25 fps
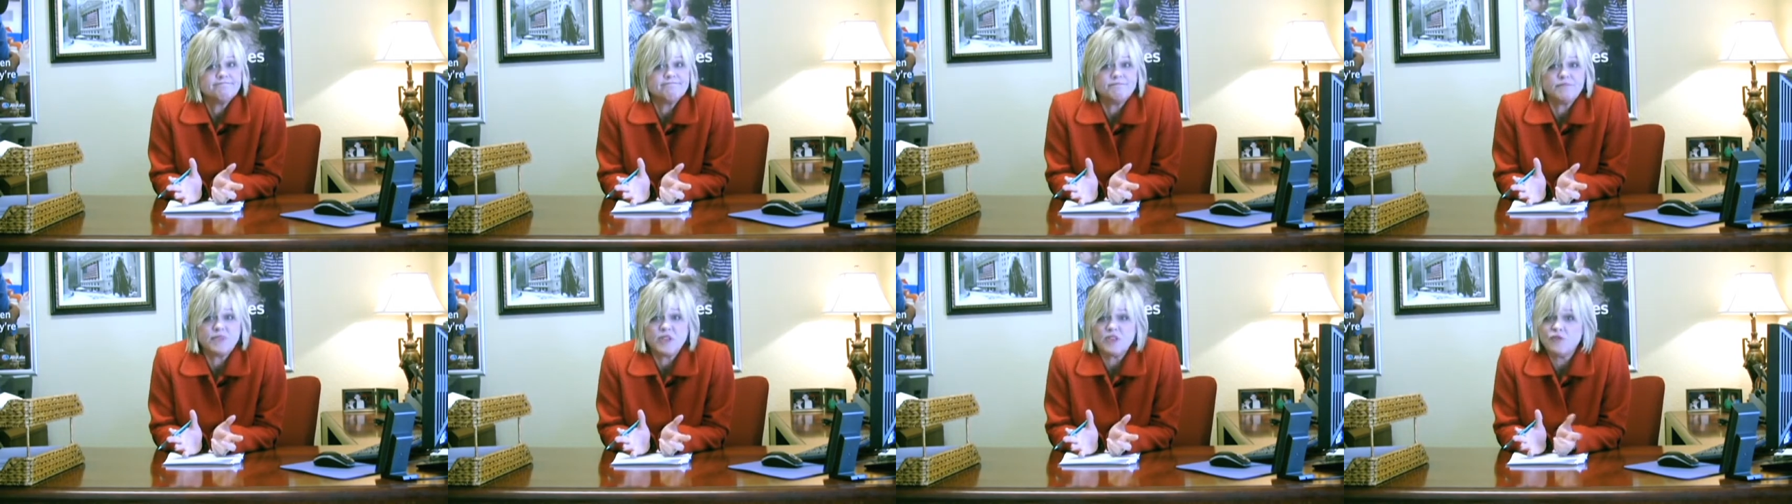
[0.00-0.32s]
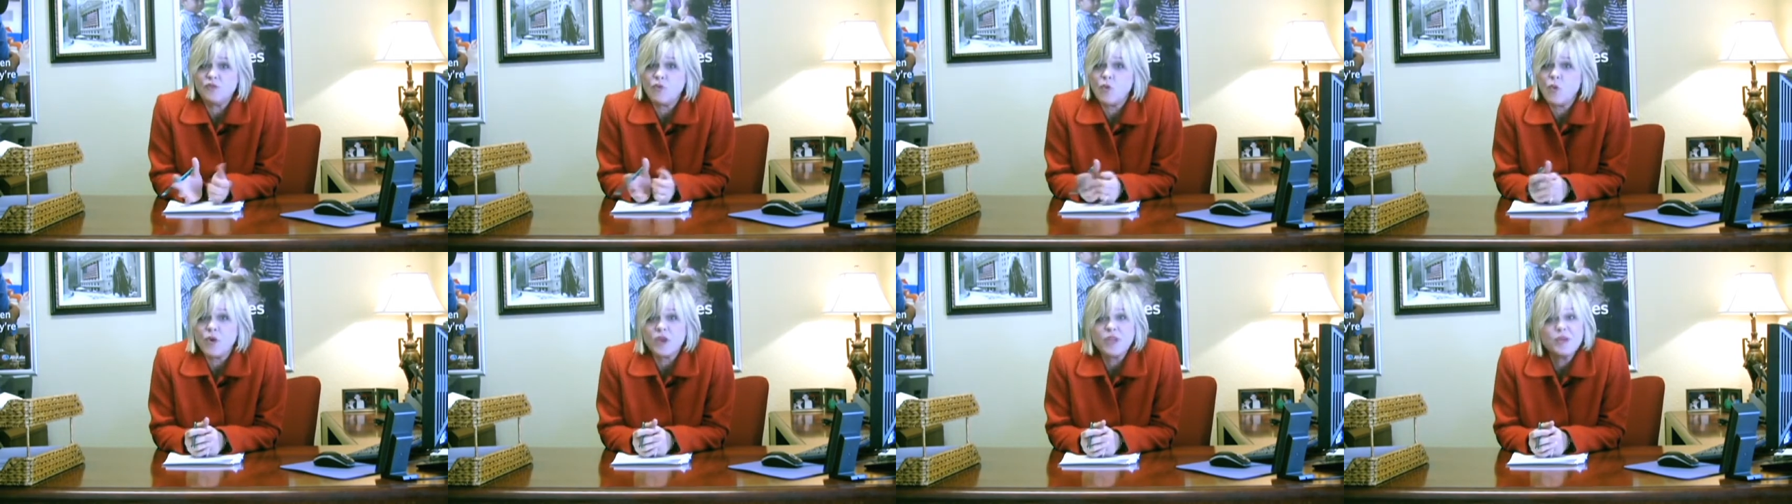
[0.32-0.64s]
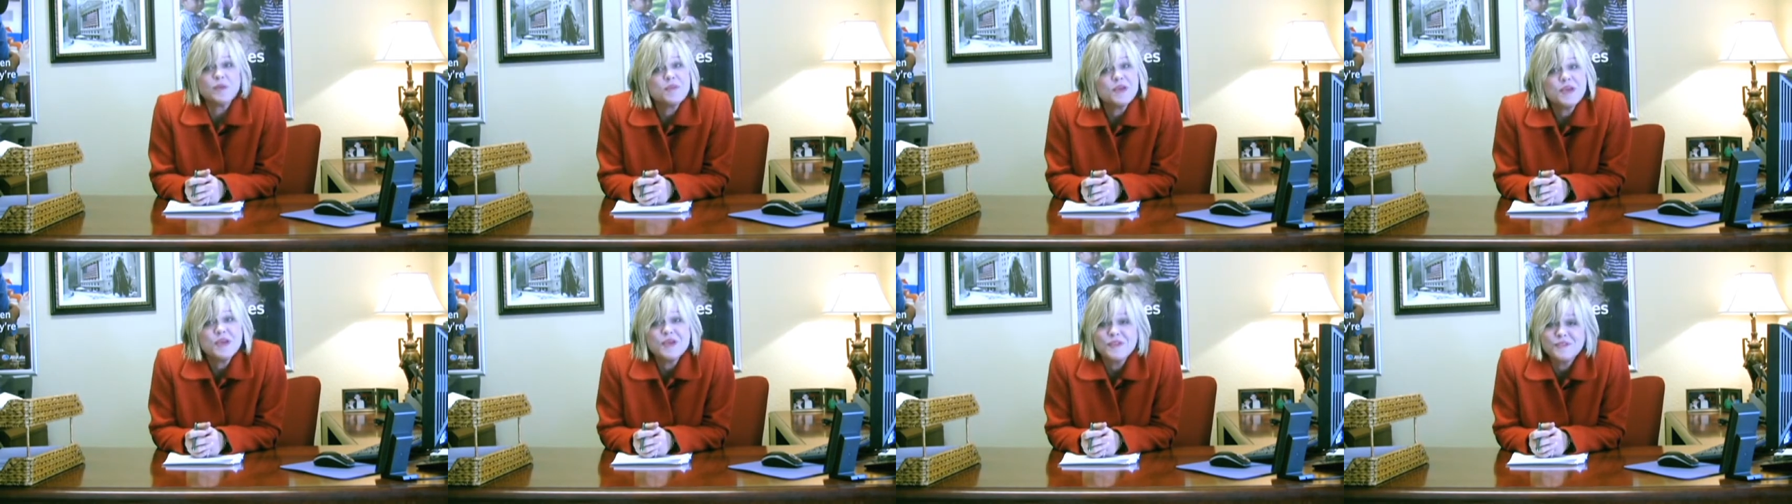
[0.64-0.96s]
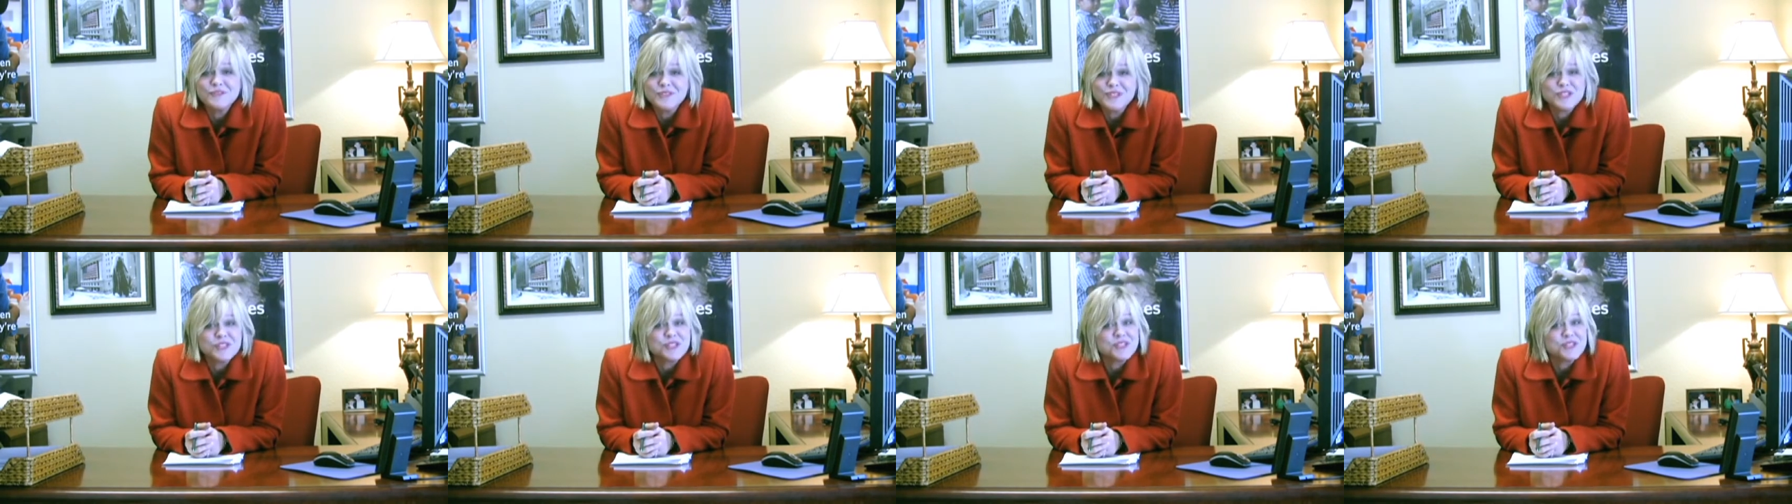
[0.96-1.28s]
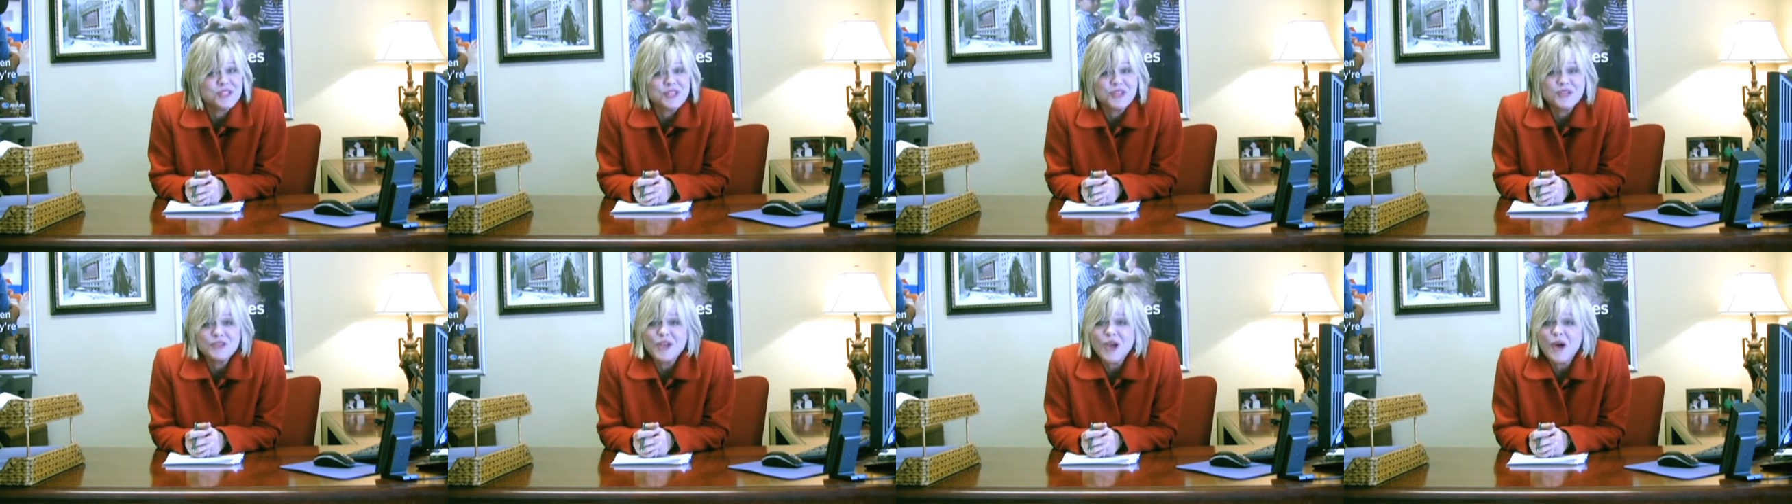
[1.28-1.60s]
before you move, just
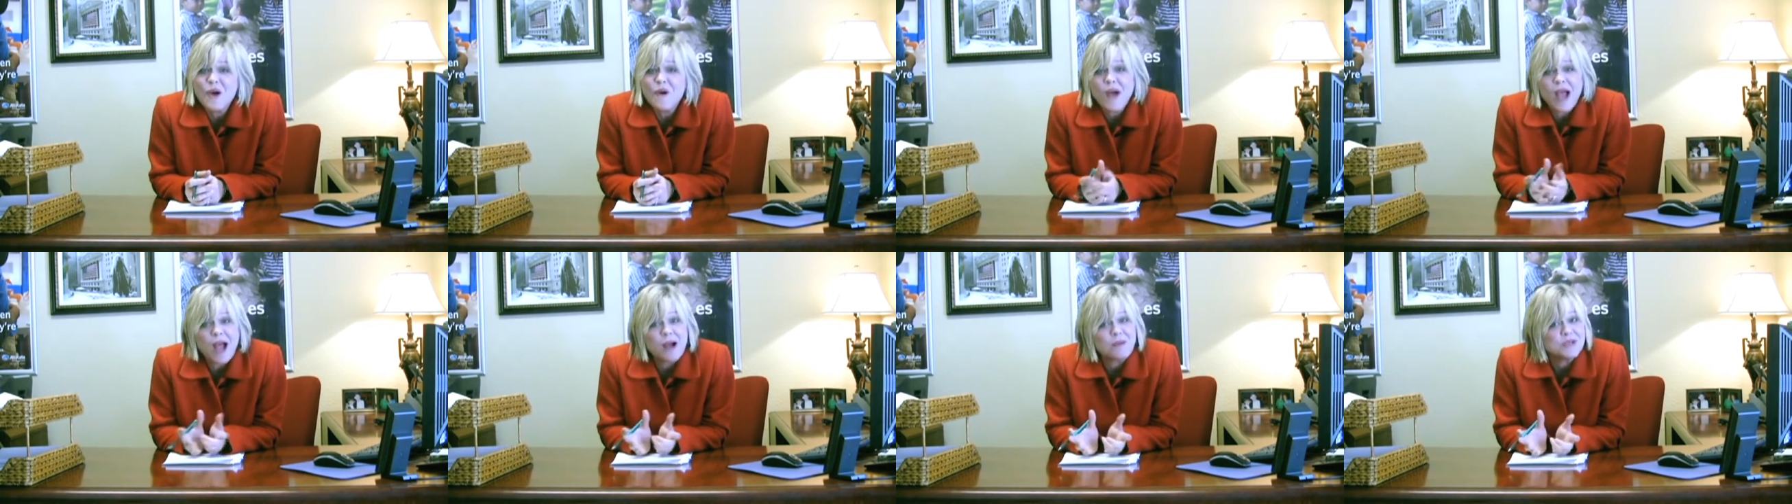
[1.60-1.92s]
so you know how